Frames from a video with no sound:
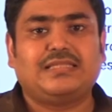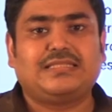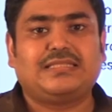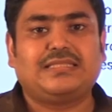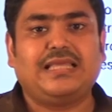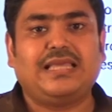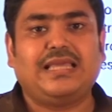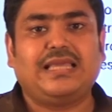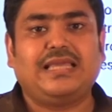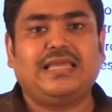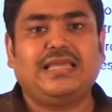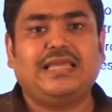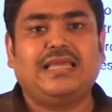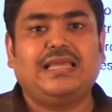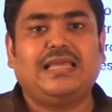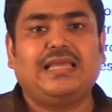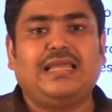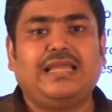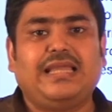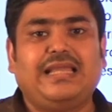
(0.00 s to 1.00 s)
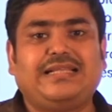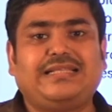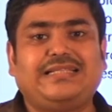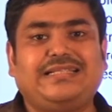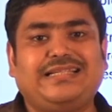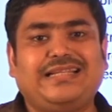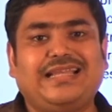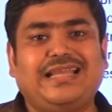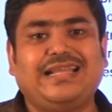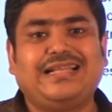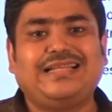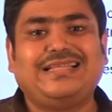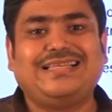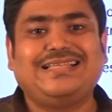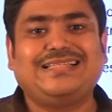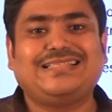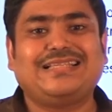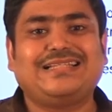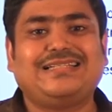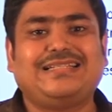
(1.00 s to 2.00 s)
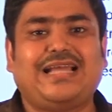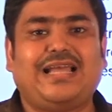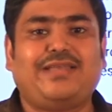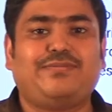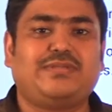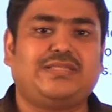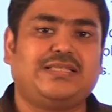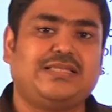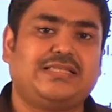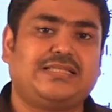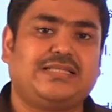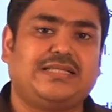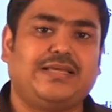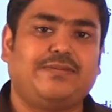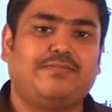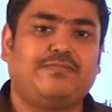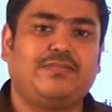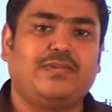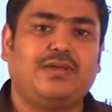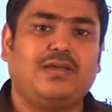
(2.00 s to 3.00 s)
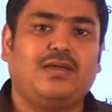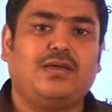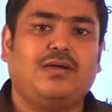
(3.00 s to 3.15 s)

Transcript: Say, a train is a drive system.